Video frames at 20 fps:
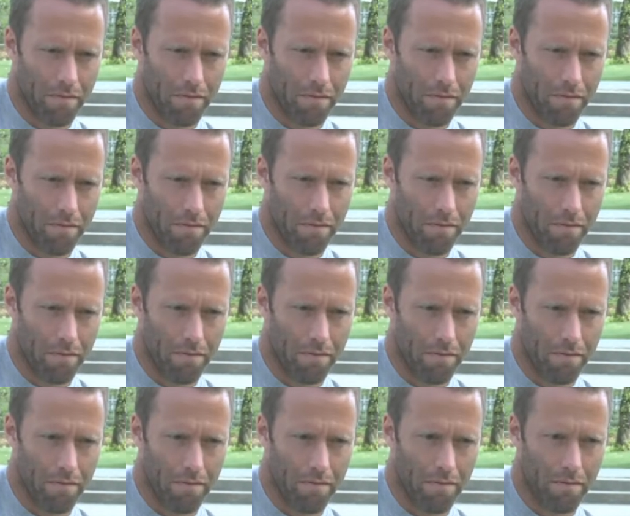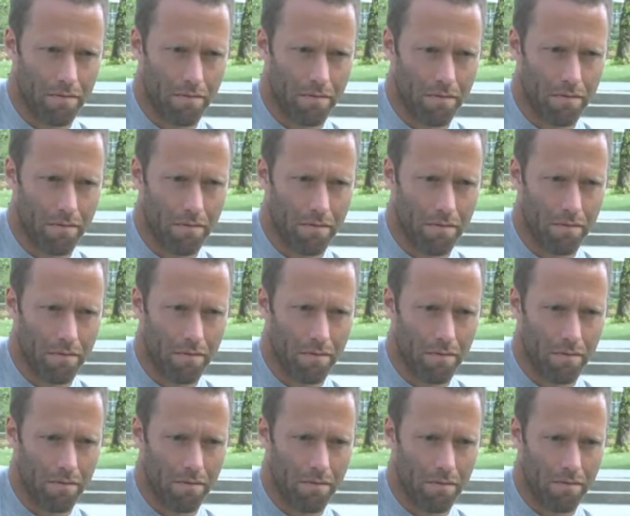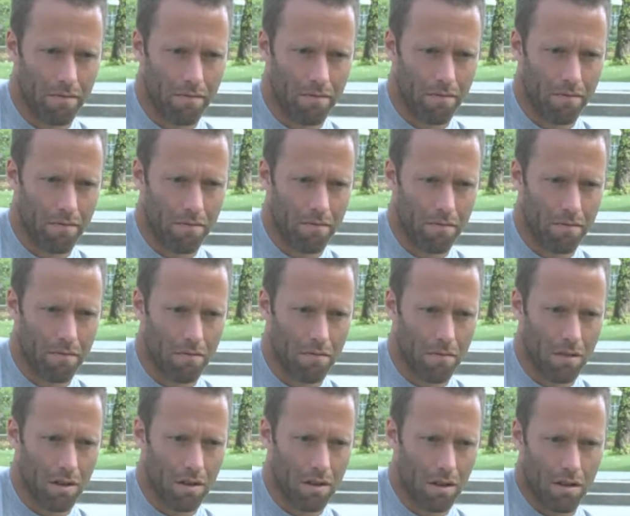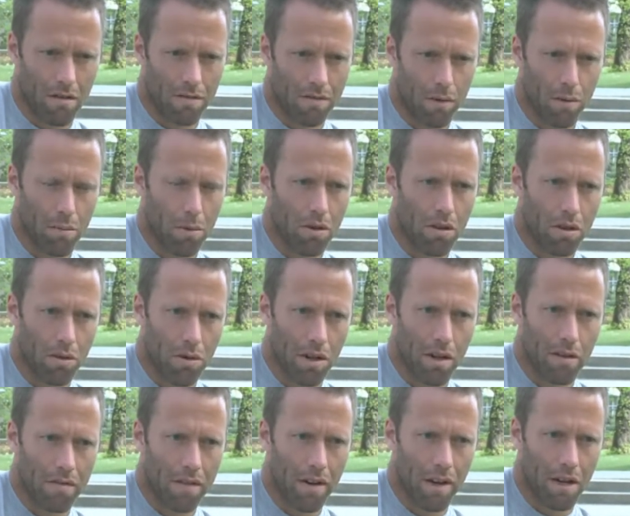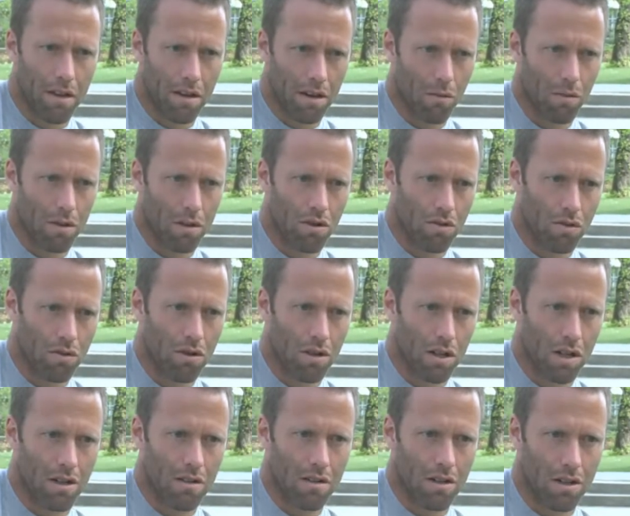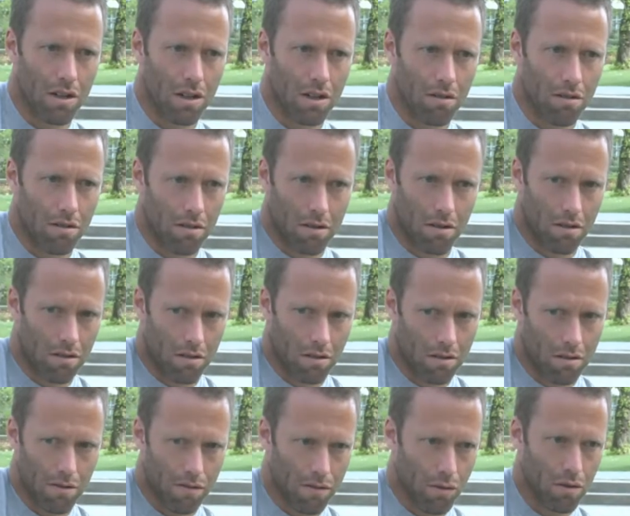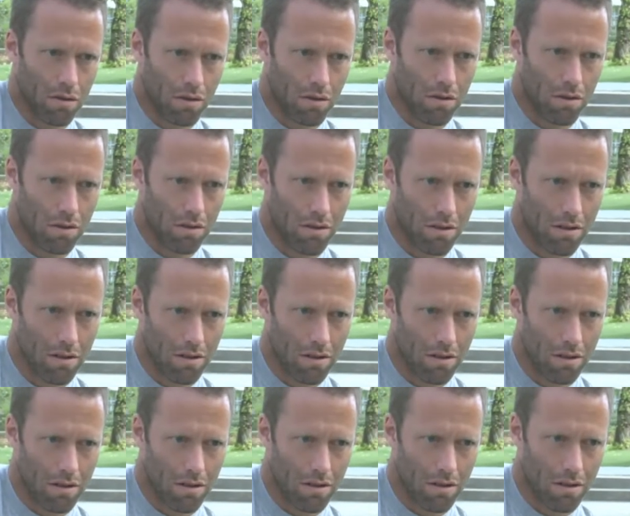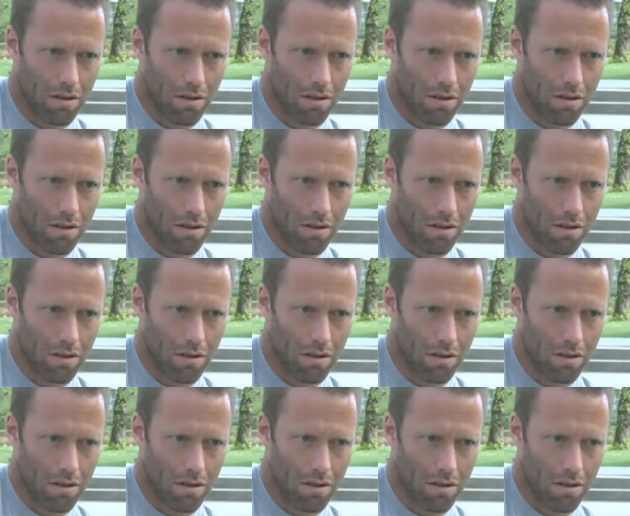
to meet uh, if you qualify. If we both qualify and we're yes. drawn against each other, it's of course. How will be?